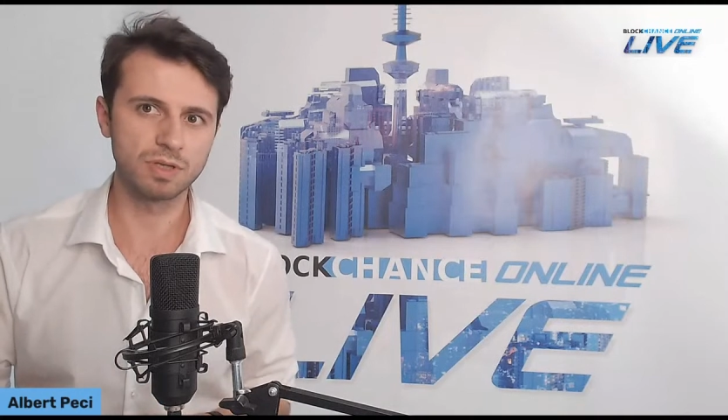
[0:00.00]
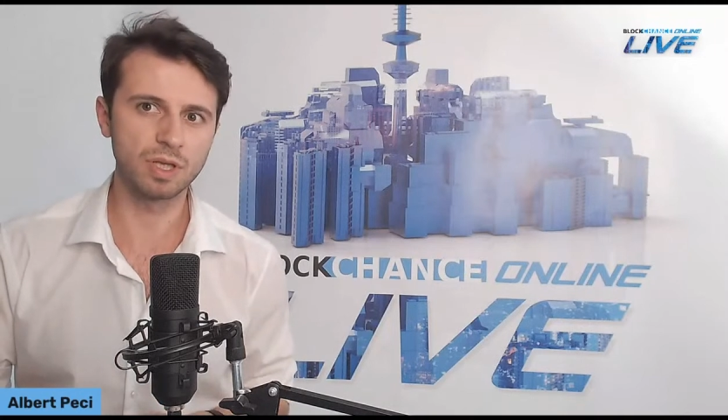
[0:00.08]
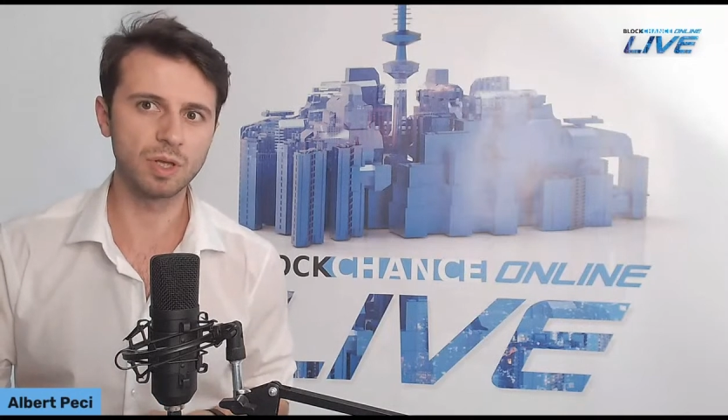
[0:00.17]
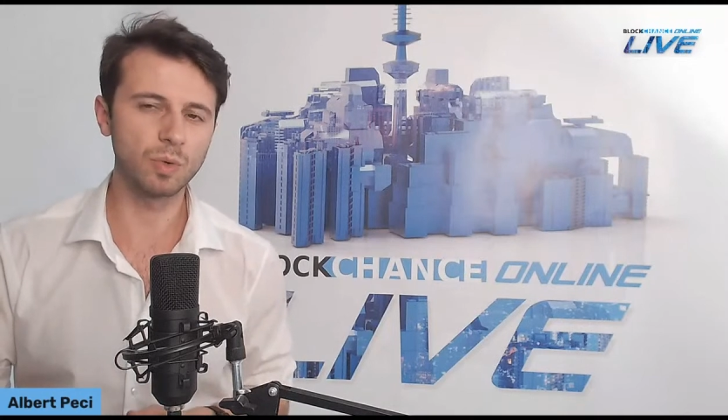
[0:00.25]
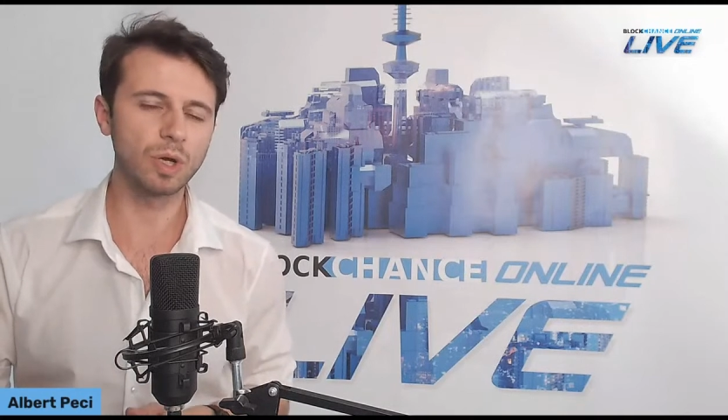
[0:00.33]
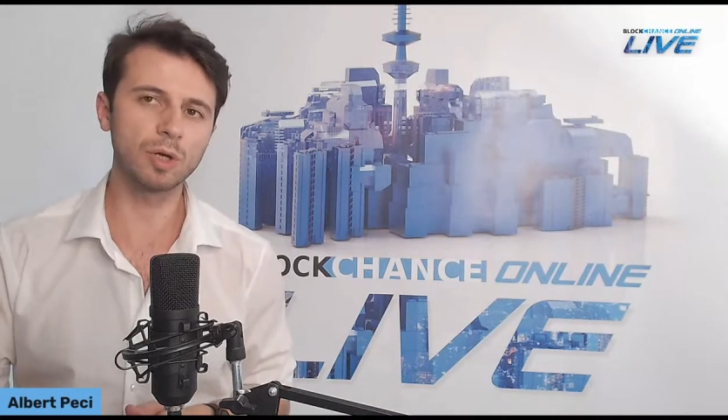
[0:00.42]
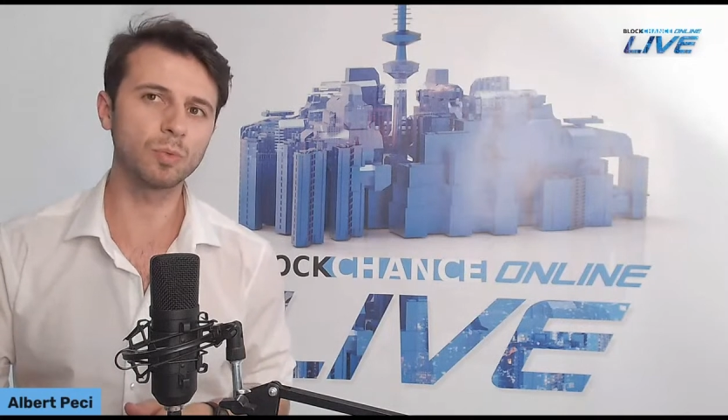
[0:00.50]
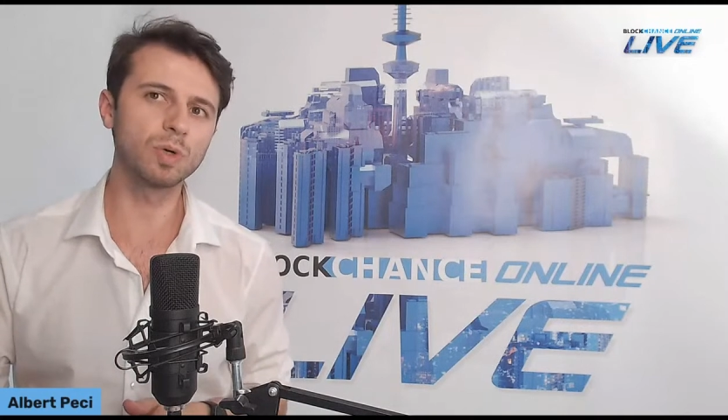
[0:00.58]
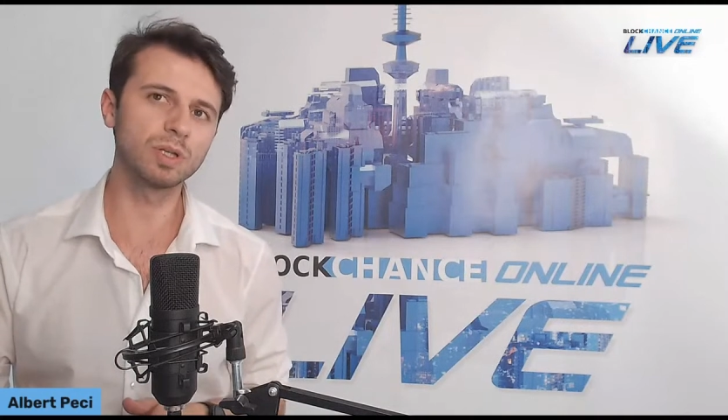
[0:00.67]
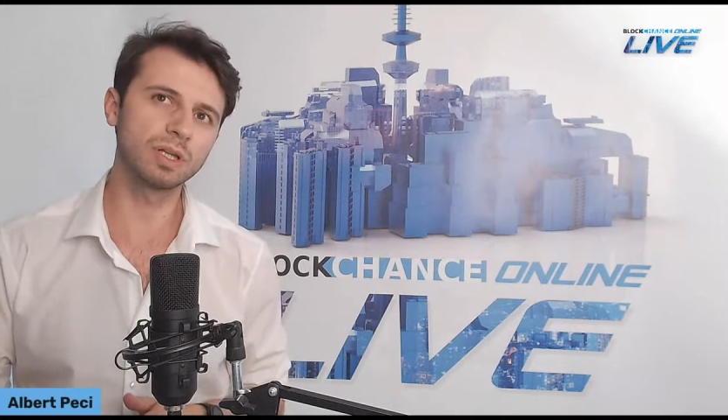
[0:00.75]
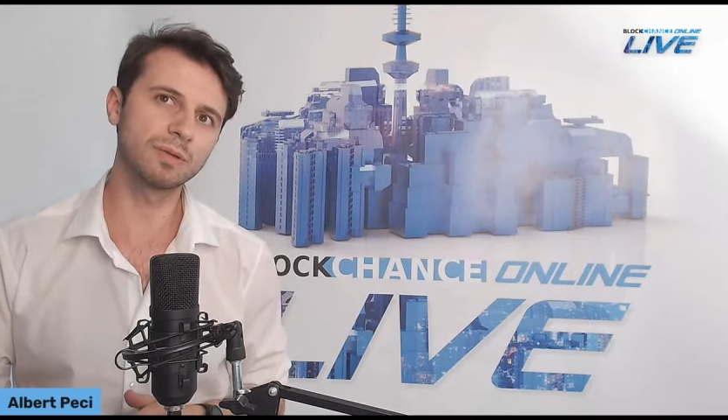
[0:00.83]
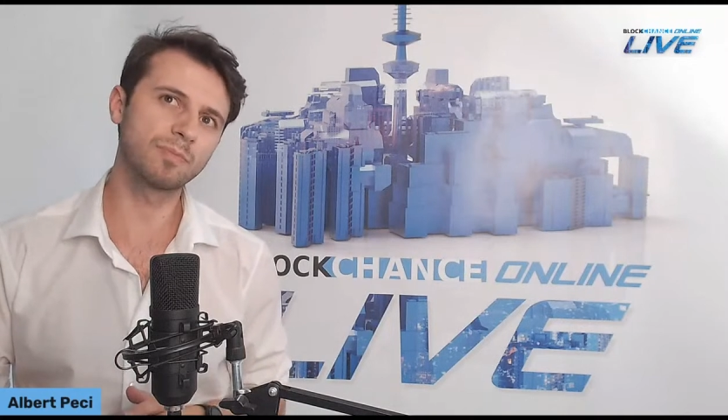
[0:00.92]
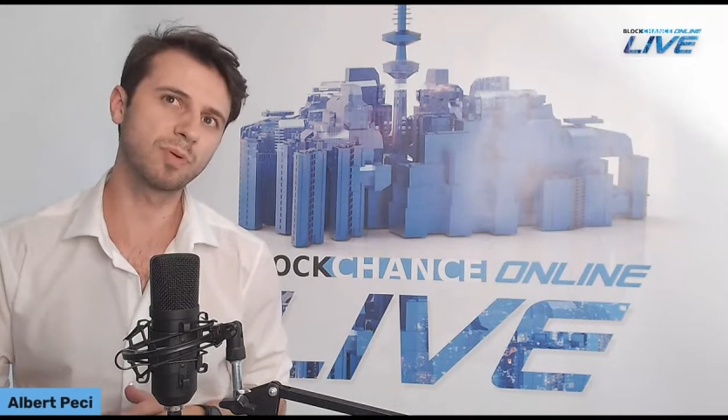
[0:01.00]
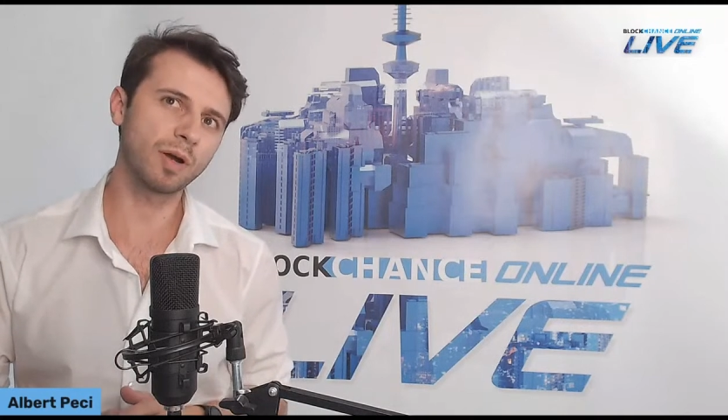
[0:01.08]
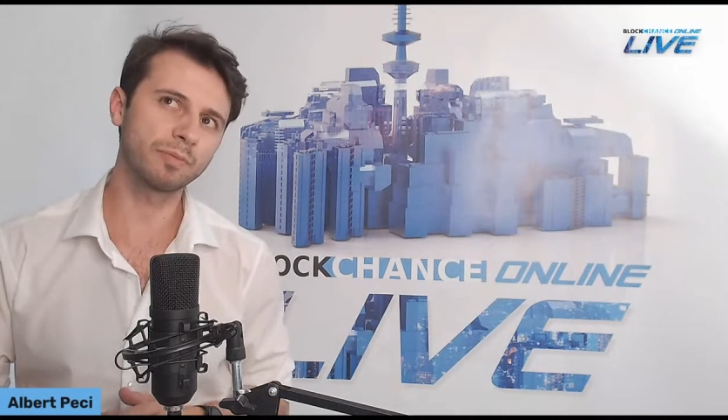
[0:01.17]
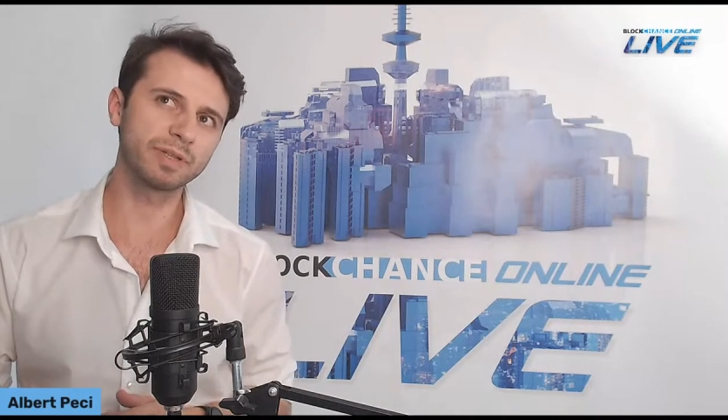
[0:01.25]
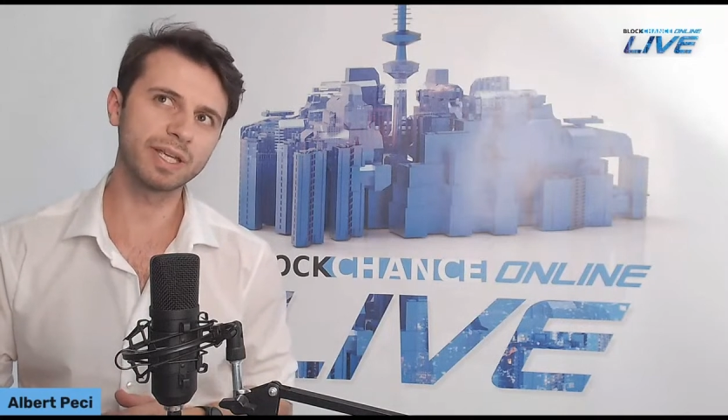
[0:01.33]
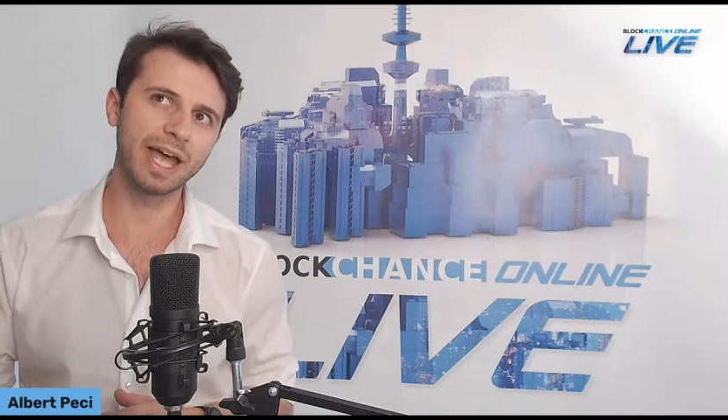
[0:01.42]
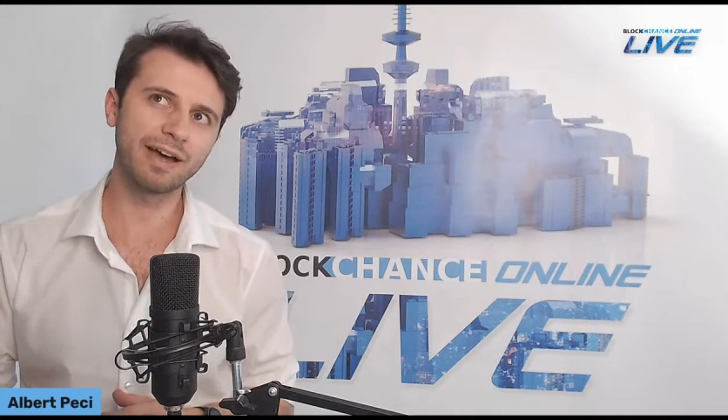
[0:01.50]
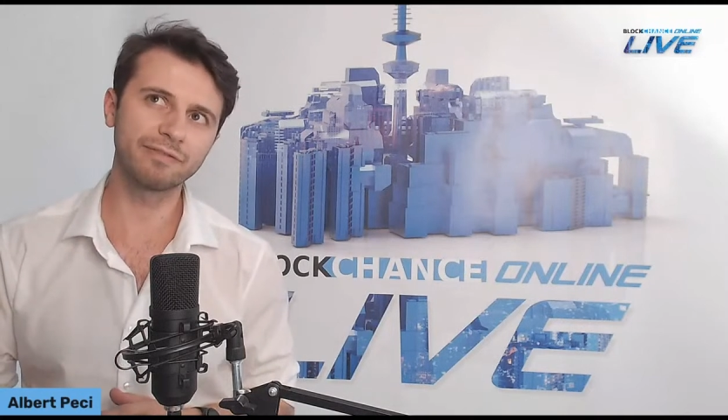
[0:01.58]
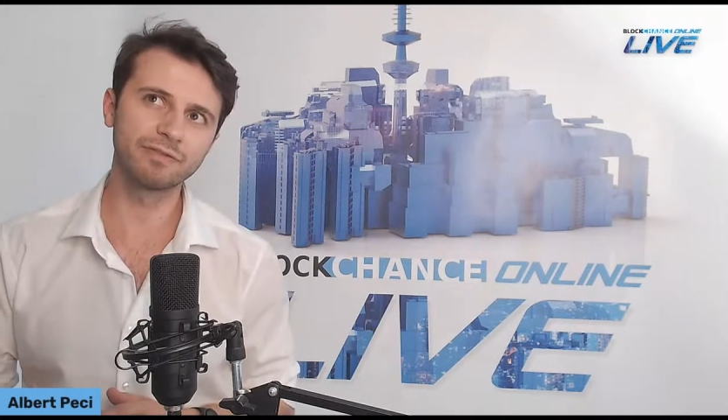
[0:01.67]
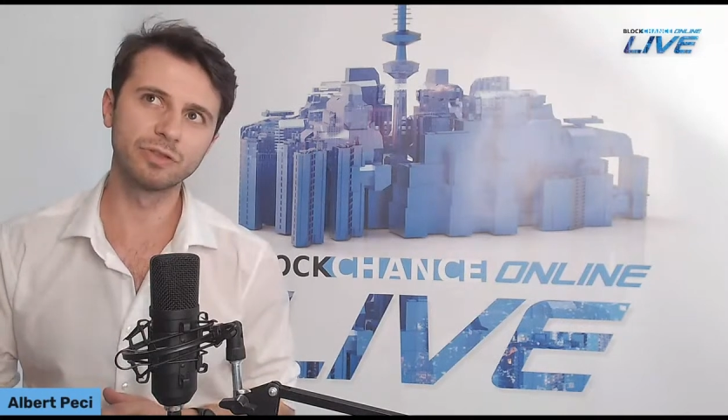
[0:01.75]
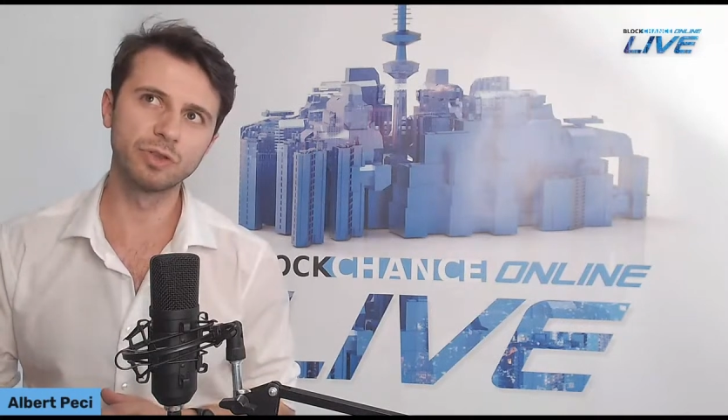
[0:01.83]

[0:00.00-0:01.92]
it will probably have